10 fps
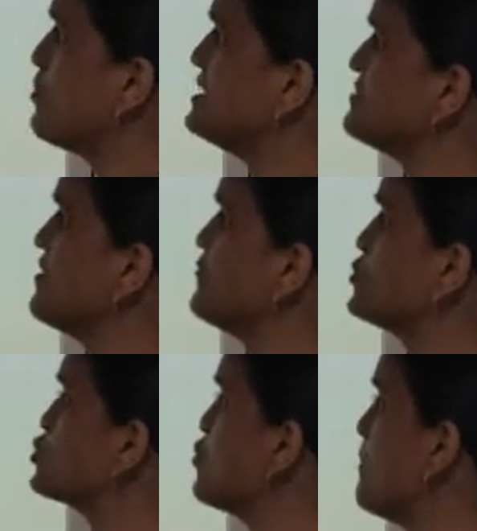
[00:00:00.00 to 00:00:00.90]
Romans were
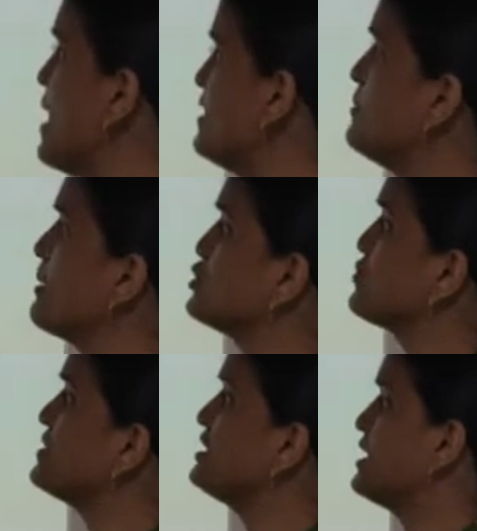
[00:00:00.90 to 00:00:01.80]
forced to abandon much
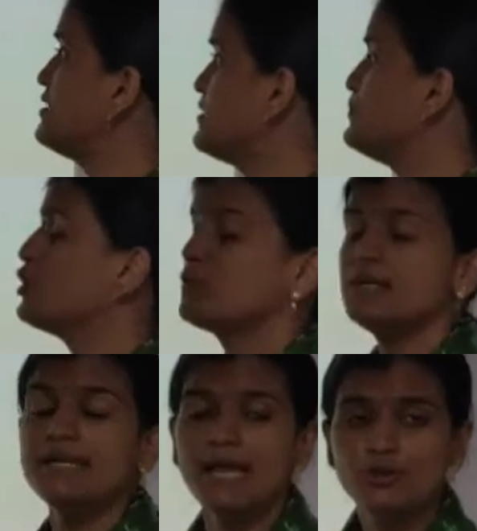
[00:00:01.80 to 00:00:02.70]
of their territory
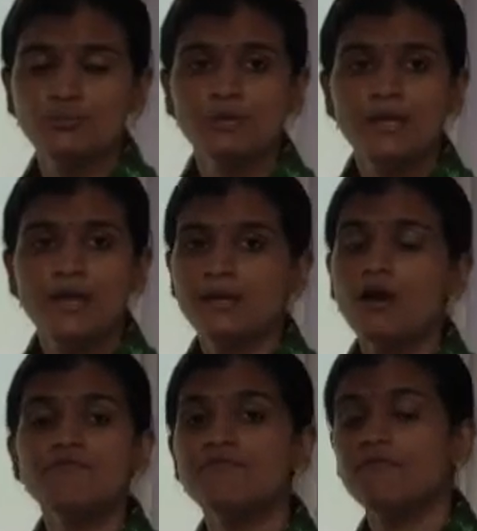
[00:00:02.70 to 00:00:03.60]
beyond the Danube.
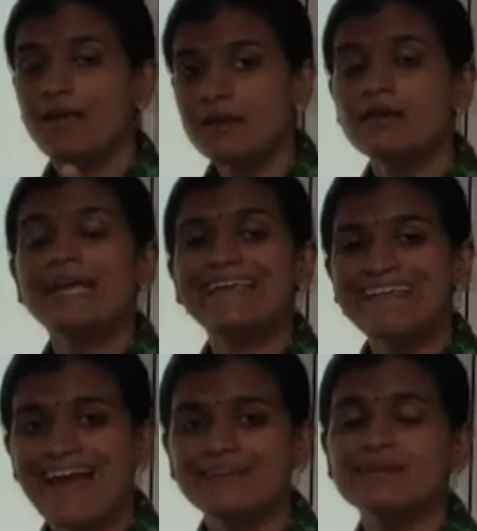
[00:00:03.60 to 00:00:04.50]
Now, where
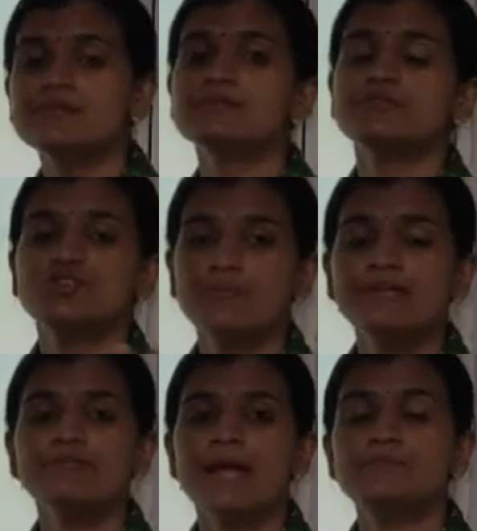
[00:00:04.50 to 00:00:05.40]
Iranians, the
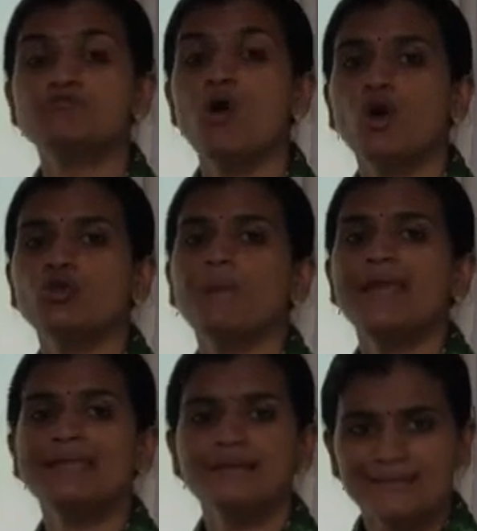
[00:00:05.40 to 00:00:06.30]
German tribes, were
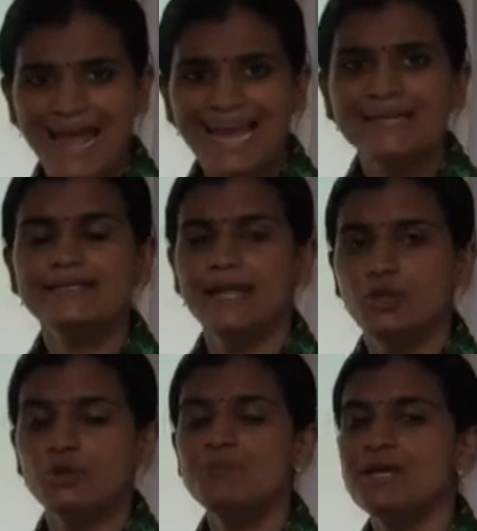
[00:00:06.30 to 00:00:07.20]
occupying Rhine,
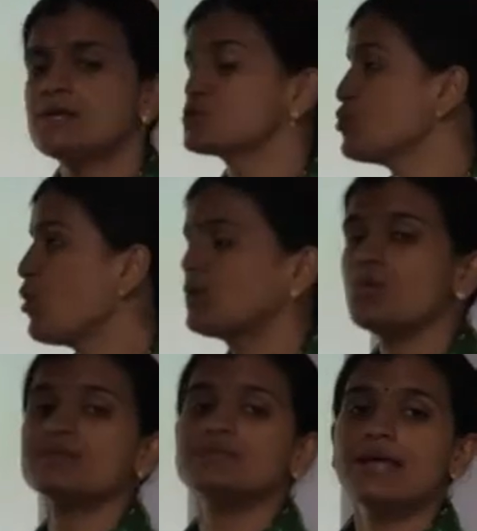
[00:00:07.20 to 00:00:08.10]
Danube, so what
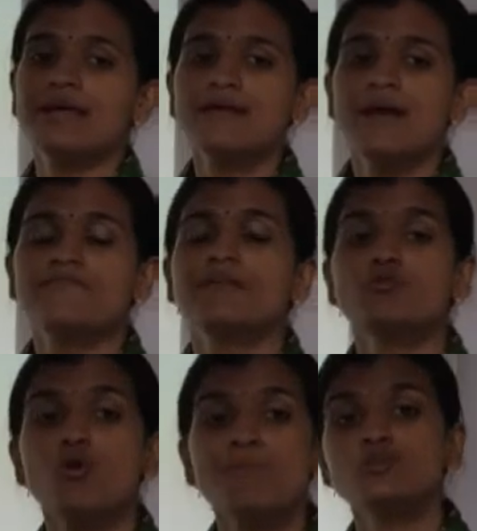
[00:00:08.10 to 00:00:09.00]
was there?
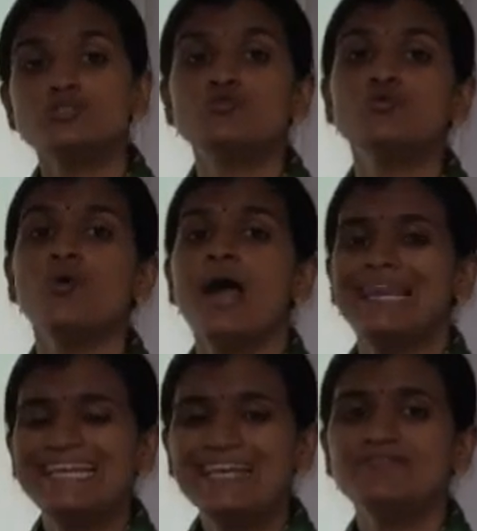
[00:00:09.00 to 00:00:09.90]
The Romans were forced to
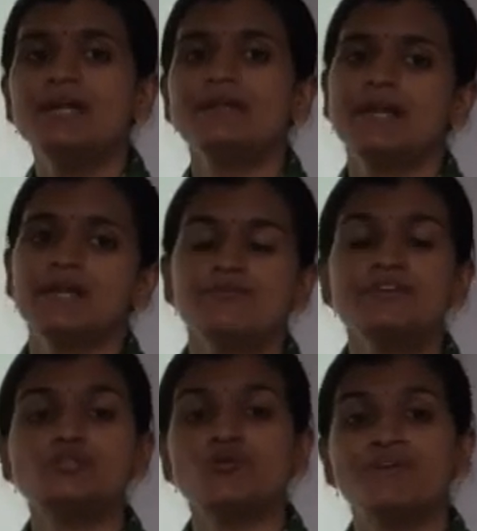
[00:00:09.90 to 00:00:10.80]
leave their
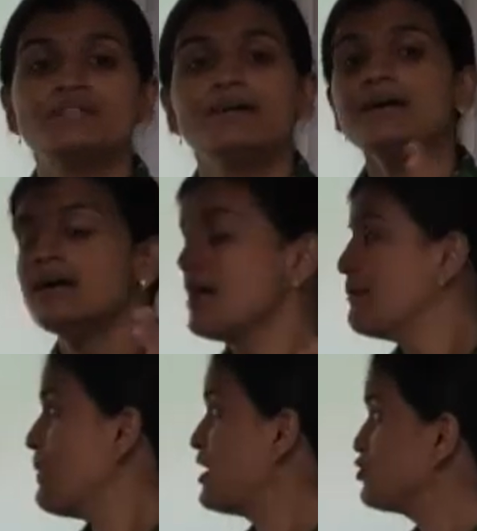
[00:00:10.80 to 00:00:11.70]
territories over the
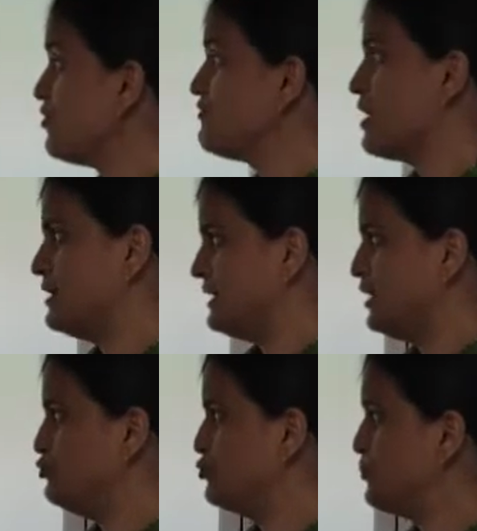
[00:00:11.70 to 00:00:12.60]
part of
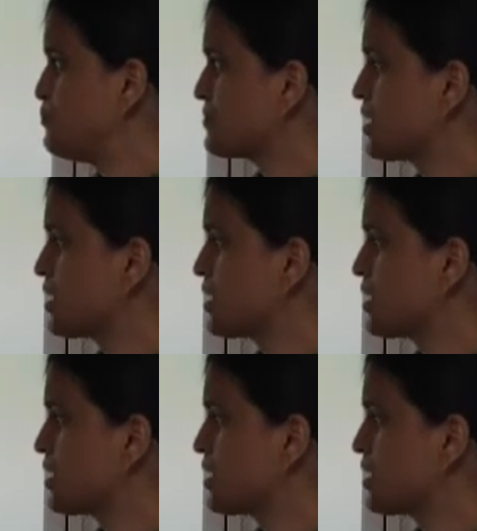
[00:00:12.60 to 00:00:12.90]
Danube.